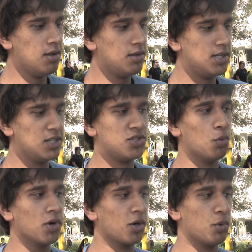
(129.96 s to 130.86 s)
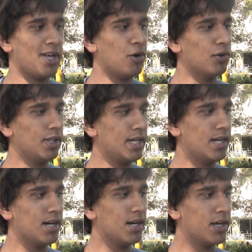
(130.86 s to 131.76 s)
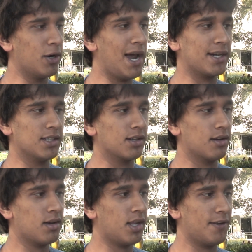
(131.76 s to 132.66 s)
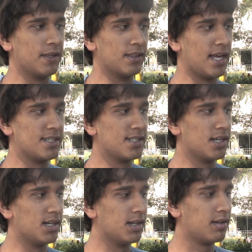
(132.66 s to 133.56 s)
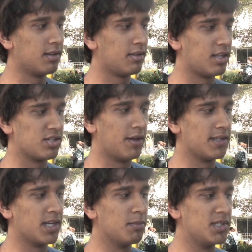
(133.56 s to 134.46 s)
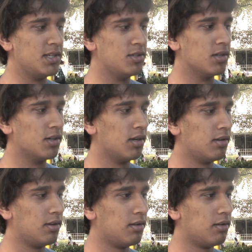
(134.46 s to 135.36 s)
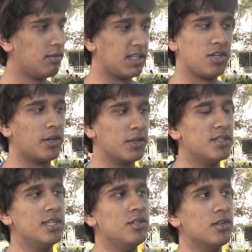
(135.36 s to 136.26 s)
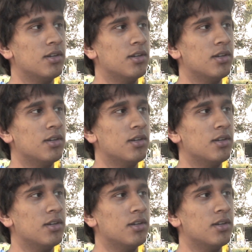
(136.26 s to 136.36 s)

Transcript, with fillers: teach the work without really uh, interacting. And I think that's, uh, that's not the type of teacher, that's not a good teacher.